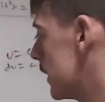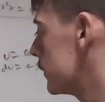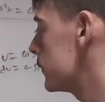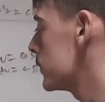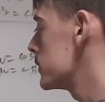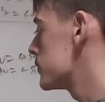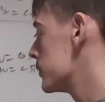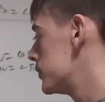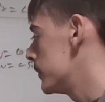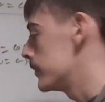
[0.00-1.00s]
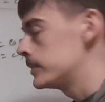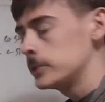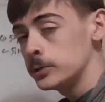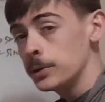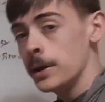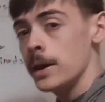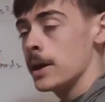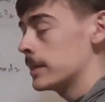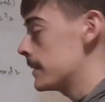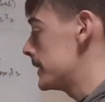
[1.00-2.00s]
pi over 4 is root 2 over 2,
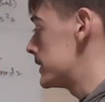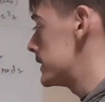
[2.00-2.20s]
that means